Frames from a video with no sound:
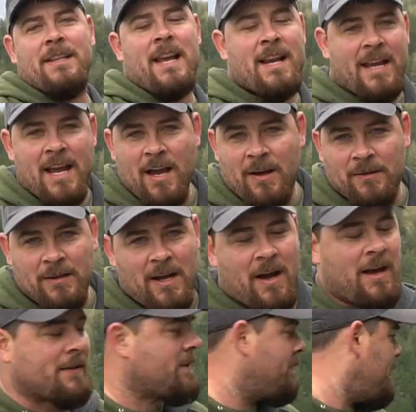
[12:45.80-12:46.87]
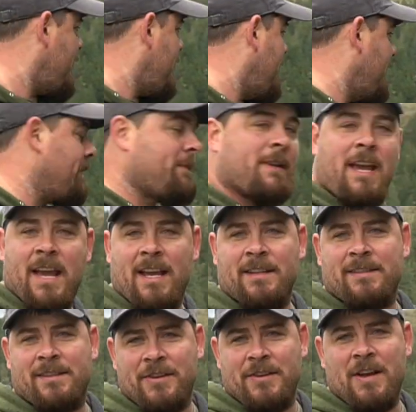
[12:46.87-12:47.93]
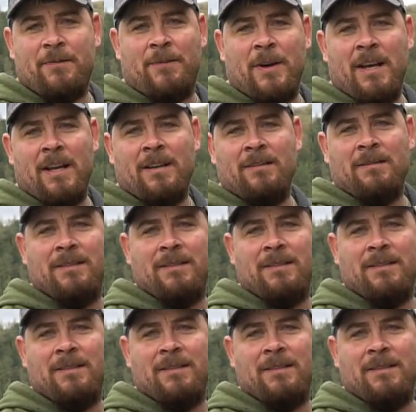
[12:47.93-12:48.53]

takeout. Awesome day. Case, did you have fun?